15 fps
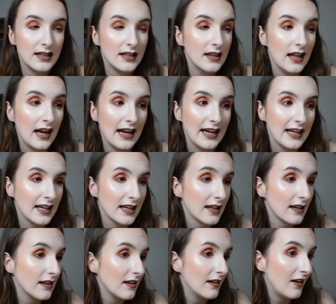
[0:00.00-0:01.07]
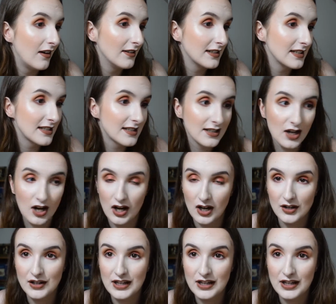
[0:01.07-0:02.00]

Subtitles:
Like honest to God,